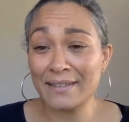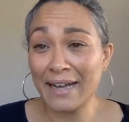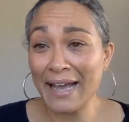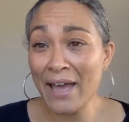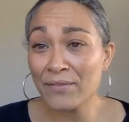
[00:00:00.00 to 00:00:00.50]

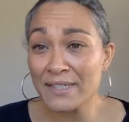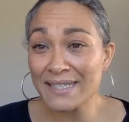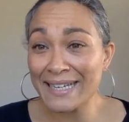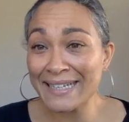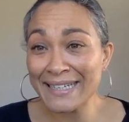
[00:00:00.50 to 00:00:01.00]
I haven't
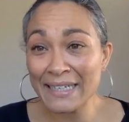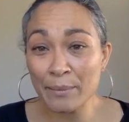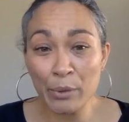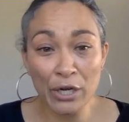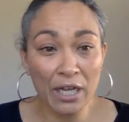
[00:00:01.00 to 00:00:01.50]
seen
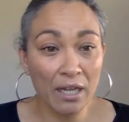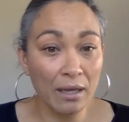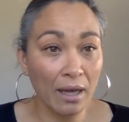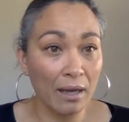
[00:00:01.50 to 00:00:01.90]
anybody